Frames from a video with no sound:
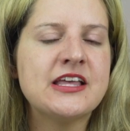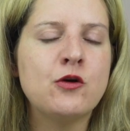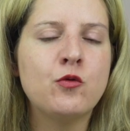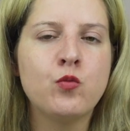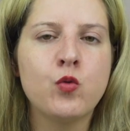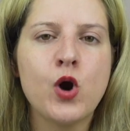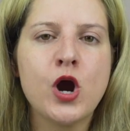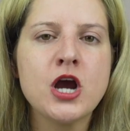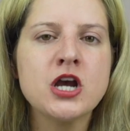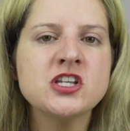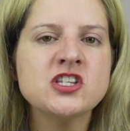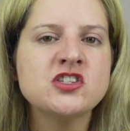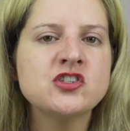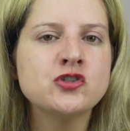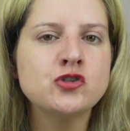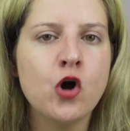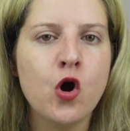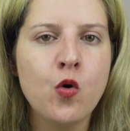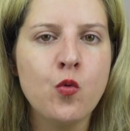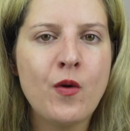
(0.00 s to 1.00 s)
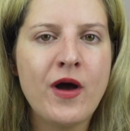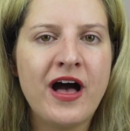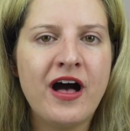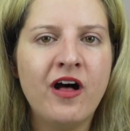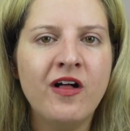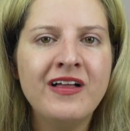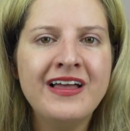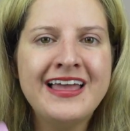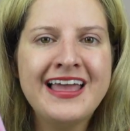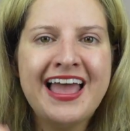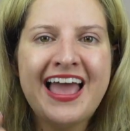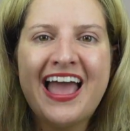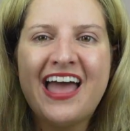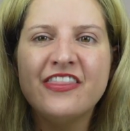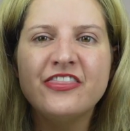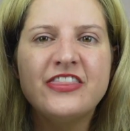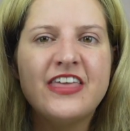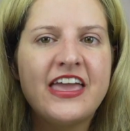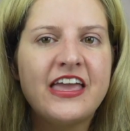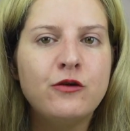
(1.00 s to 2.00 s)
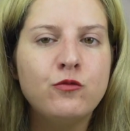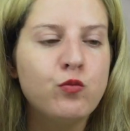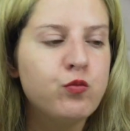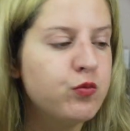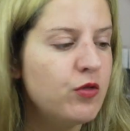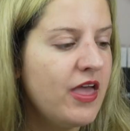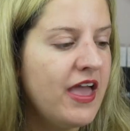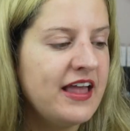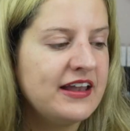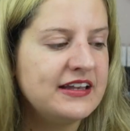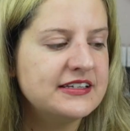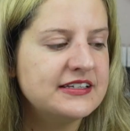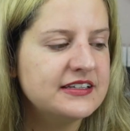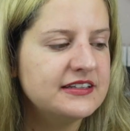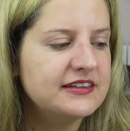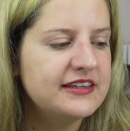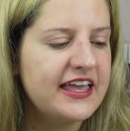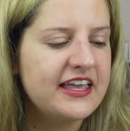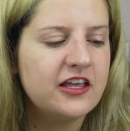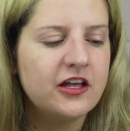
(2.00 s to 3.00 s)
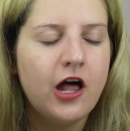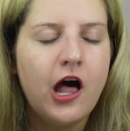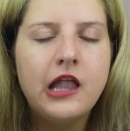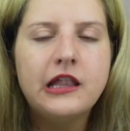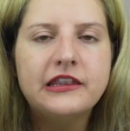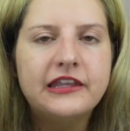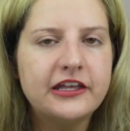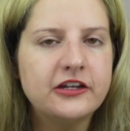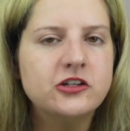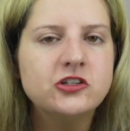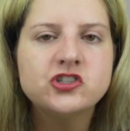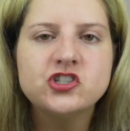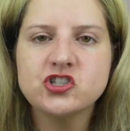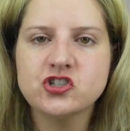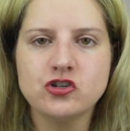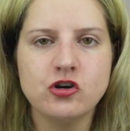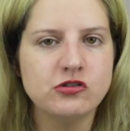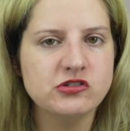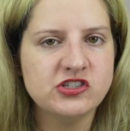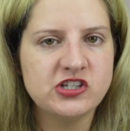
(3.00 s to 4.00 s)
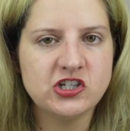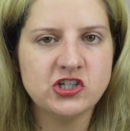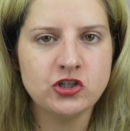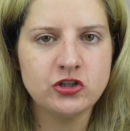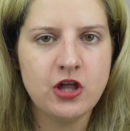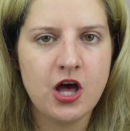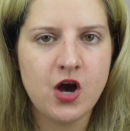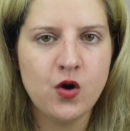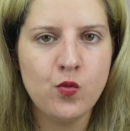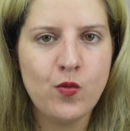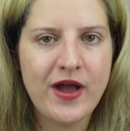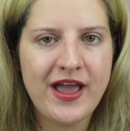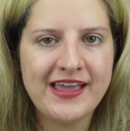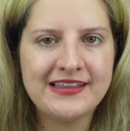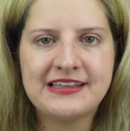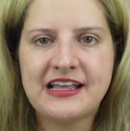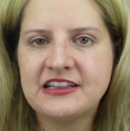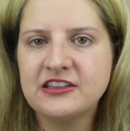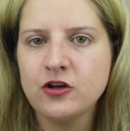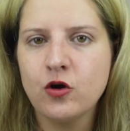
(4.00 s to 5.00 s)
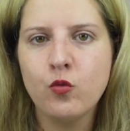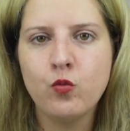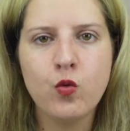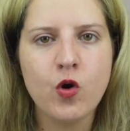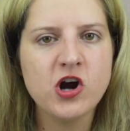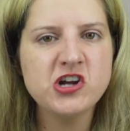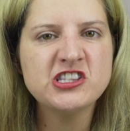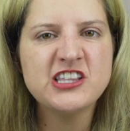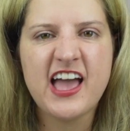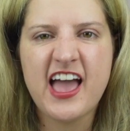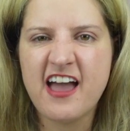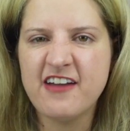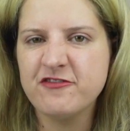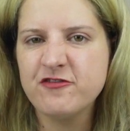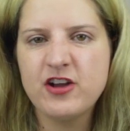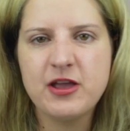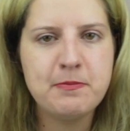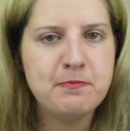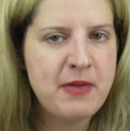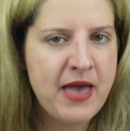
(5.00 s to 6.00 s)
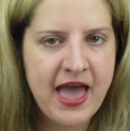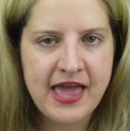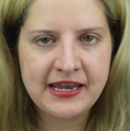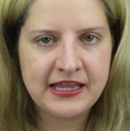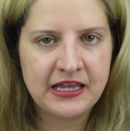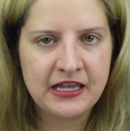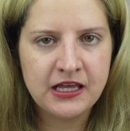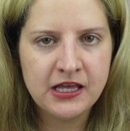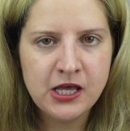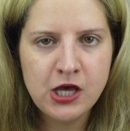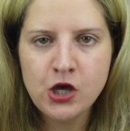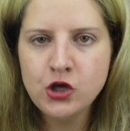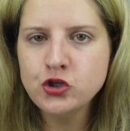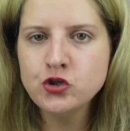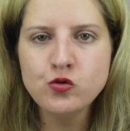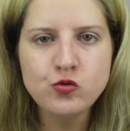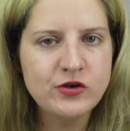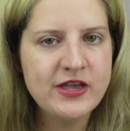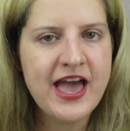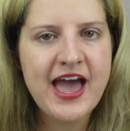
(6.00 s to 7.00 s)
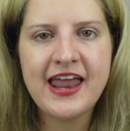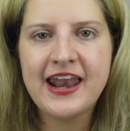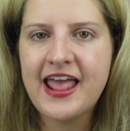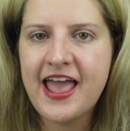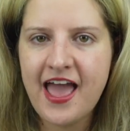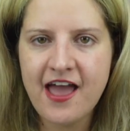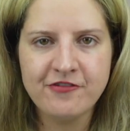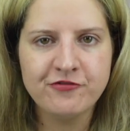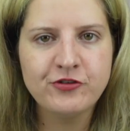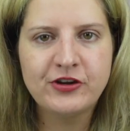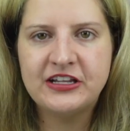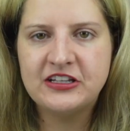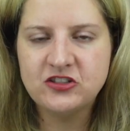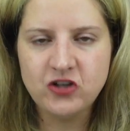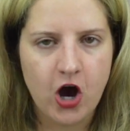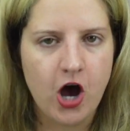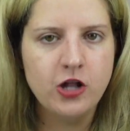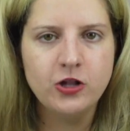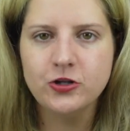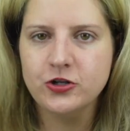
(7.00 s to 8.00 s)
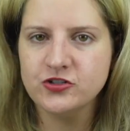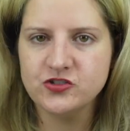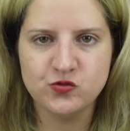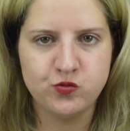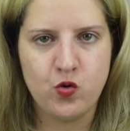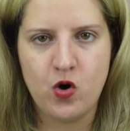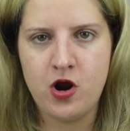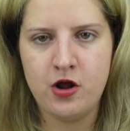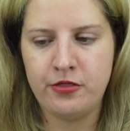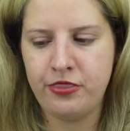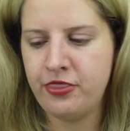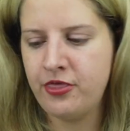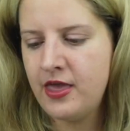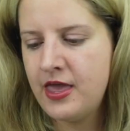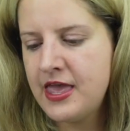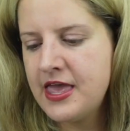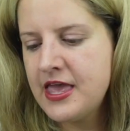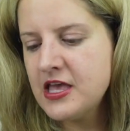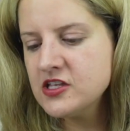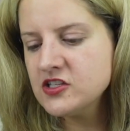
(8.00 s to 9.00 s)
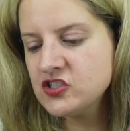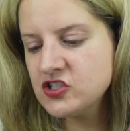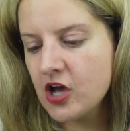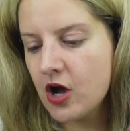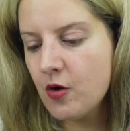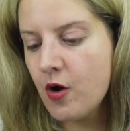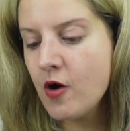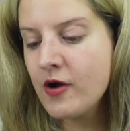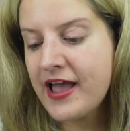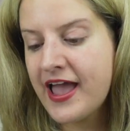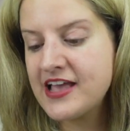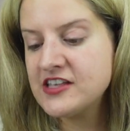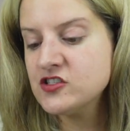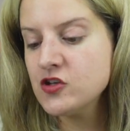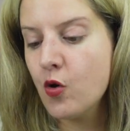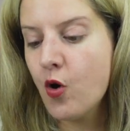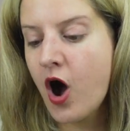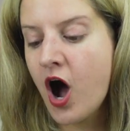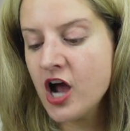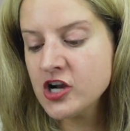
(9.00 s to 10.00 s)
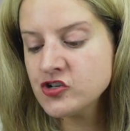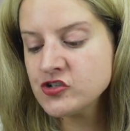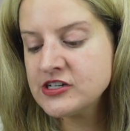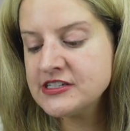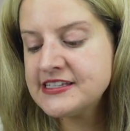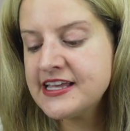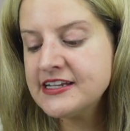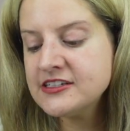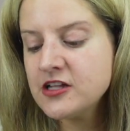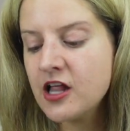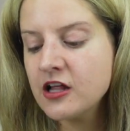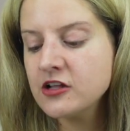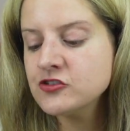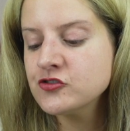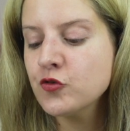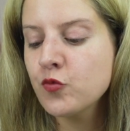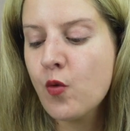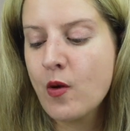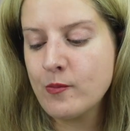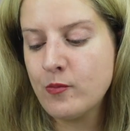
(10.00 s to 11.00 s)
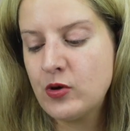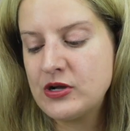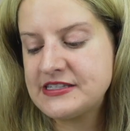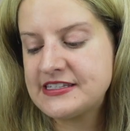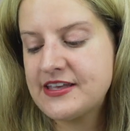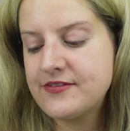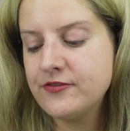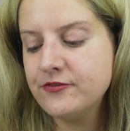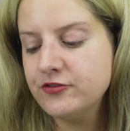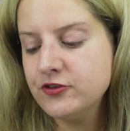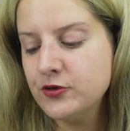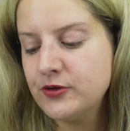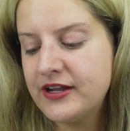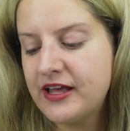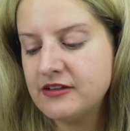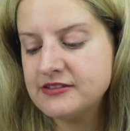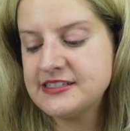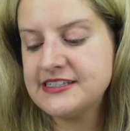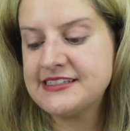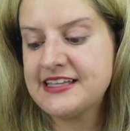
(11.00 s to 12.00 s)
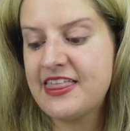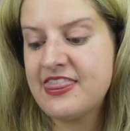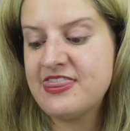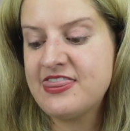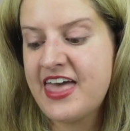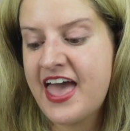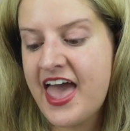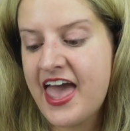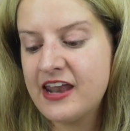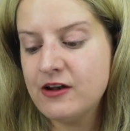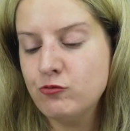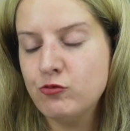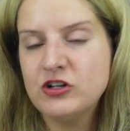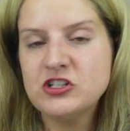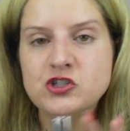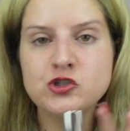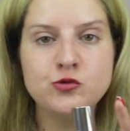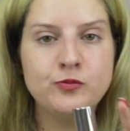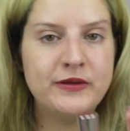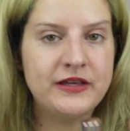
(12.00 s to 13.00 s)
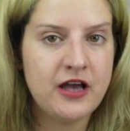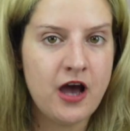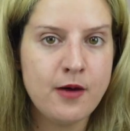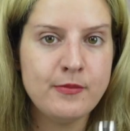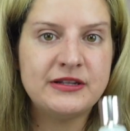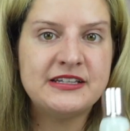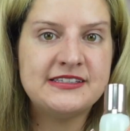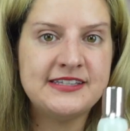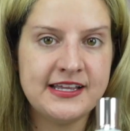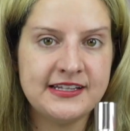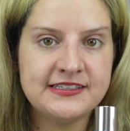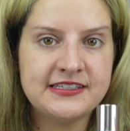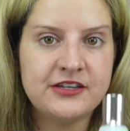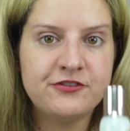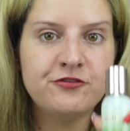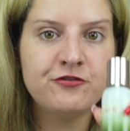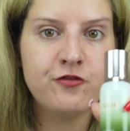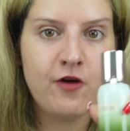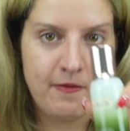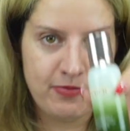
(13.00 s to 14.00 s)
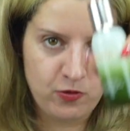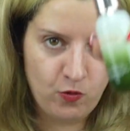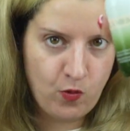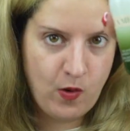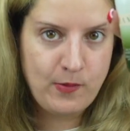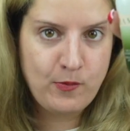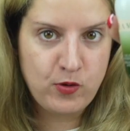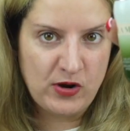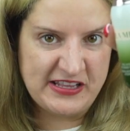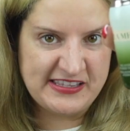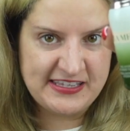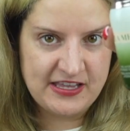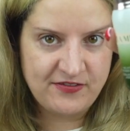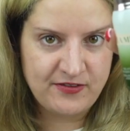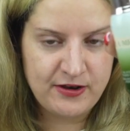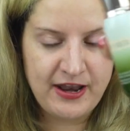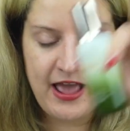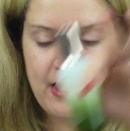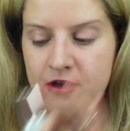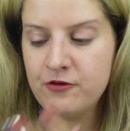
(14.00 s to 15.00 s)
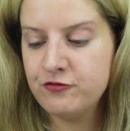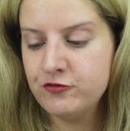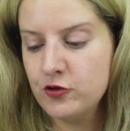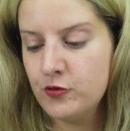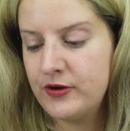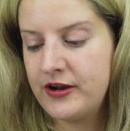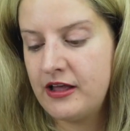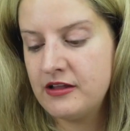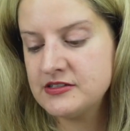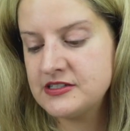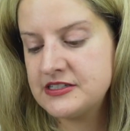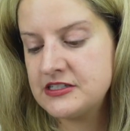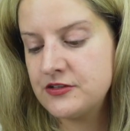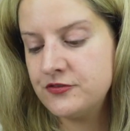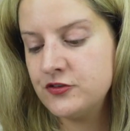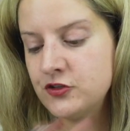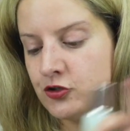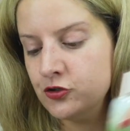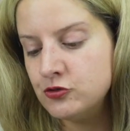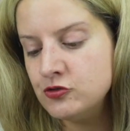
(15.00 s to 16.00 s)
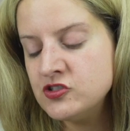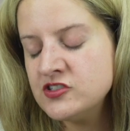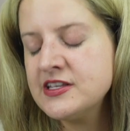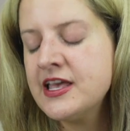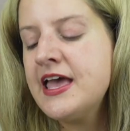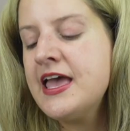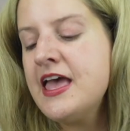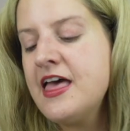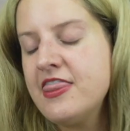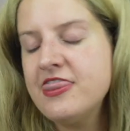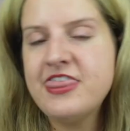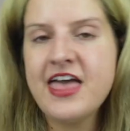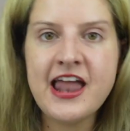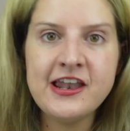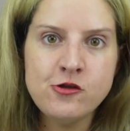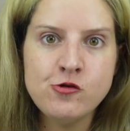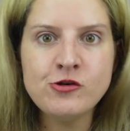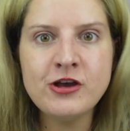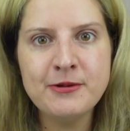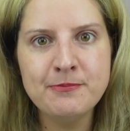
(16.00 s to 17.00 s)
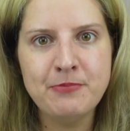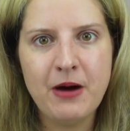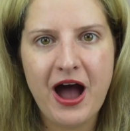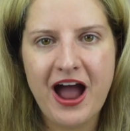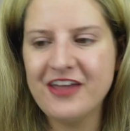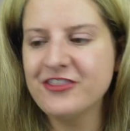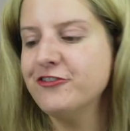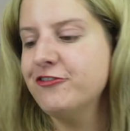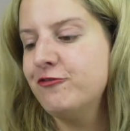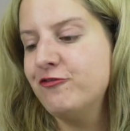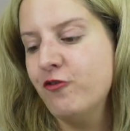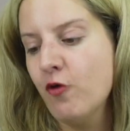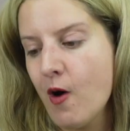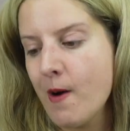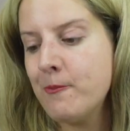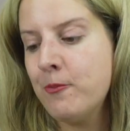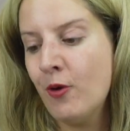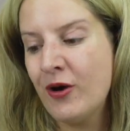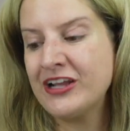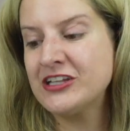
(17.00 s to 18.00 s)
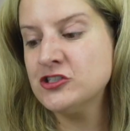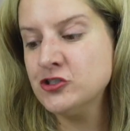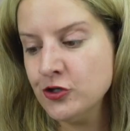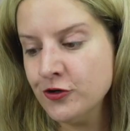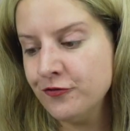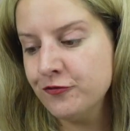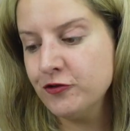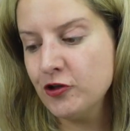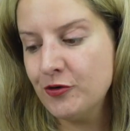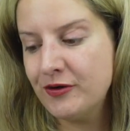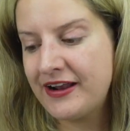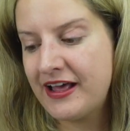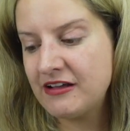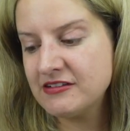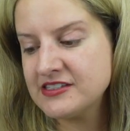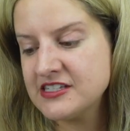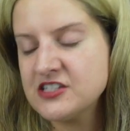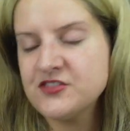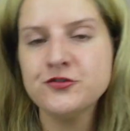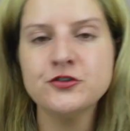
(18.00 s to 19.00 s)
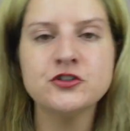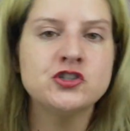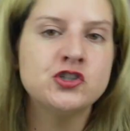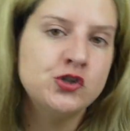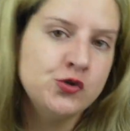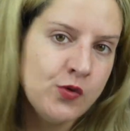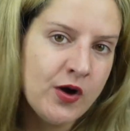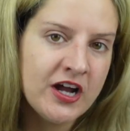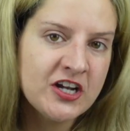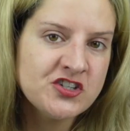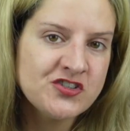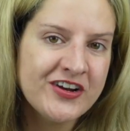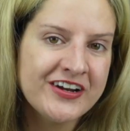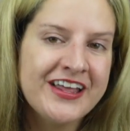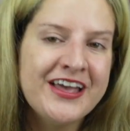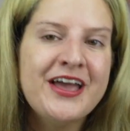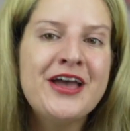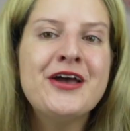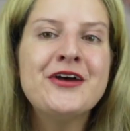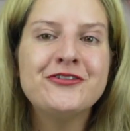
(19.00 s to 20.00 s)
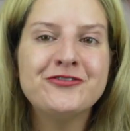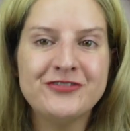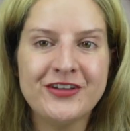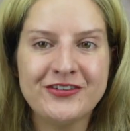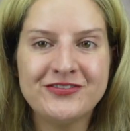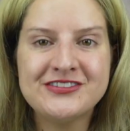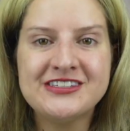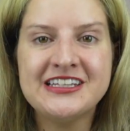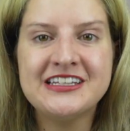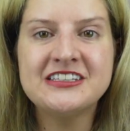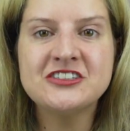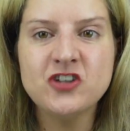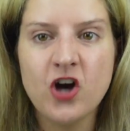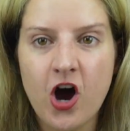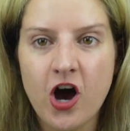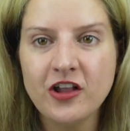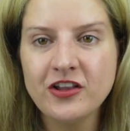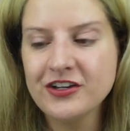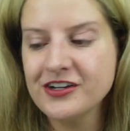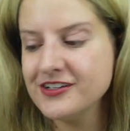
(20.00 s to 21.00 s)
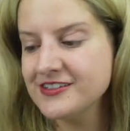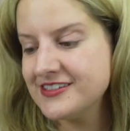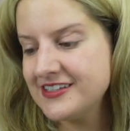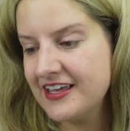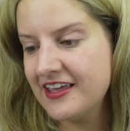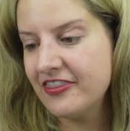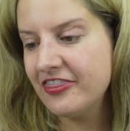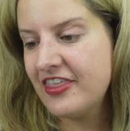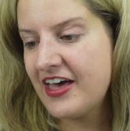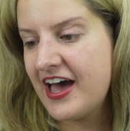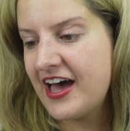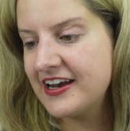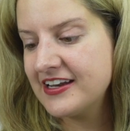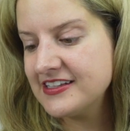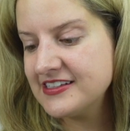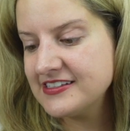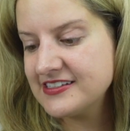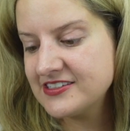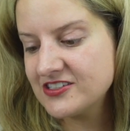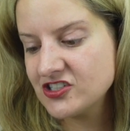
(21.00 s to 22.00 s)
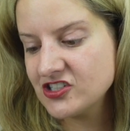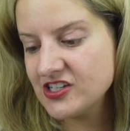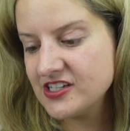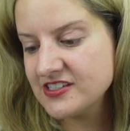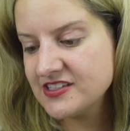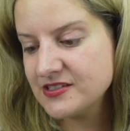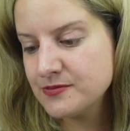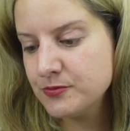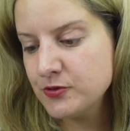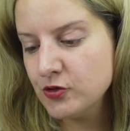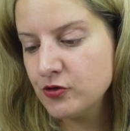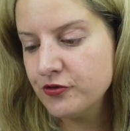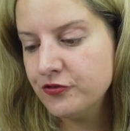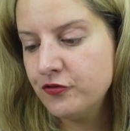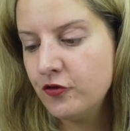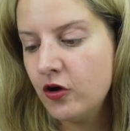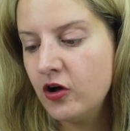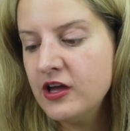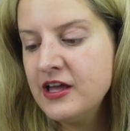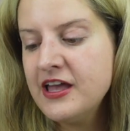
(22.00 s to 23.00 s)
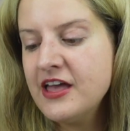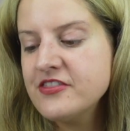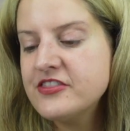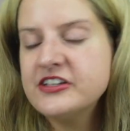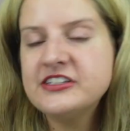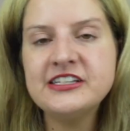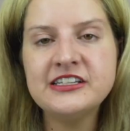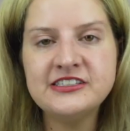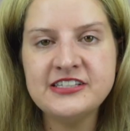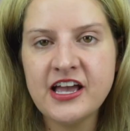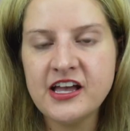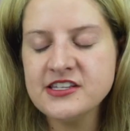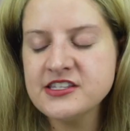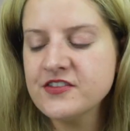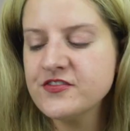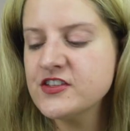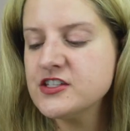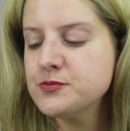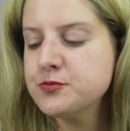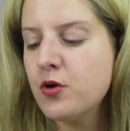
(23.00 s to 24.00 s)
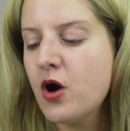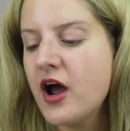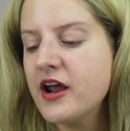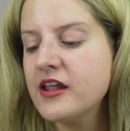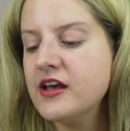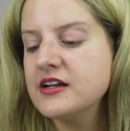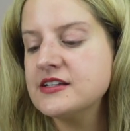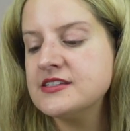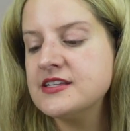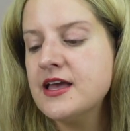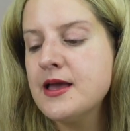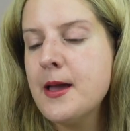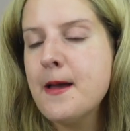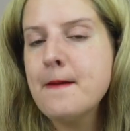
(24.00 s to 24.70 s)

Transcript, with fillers: they work so well, and a little just goes such a long way that they're worth every penny. You get every dollar's worth. So, okay, so $110 for 1.7 fluid ounces, and then once you become addicted from the 1.7 fluid ounces of use, then you can buy the 4.2 fluid ounces for $250, and that is just beautiful. The details of this product,